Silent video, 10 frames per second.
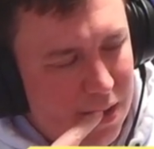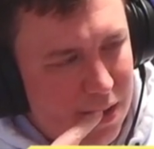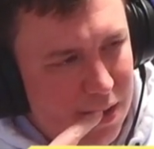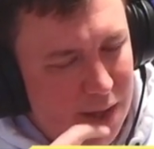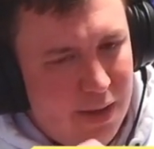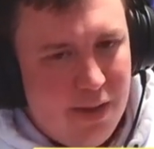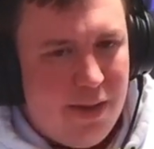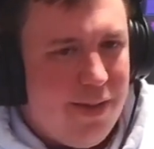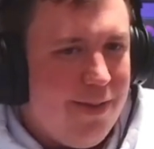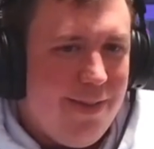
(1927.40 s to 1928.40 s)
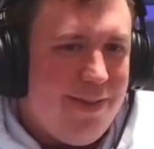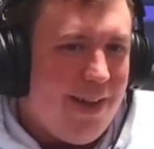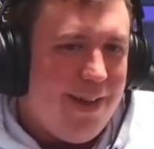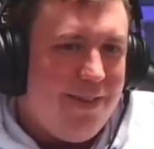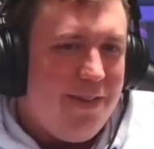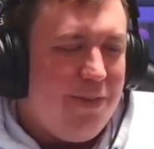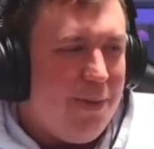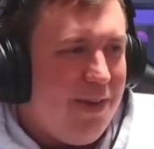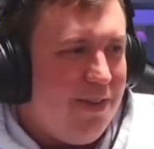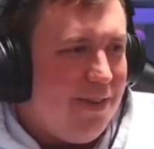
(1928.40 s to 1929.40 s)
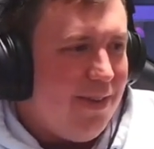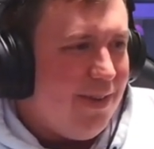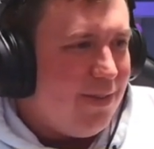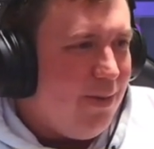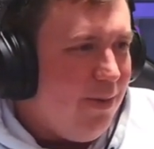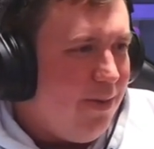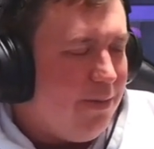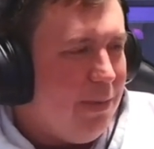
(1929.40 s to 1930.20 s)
Ugh, this land situation has caused me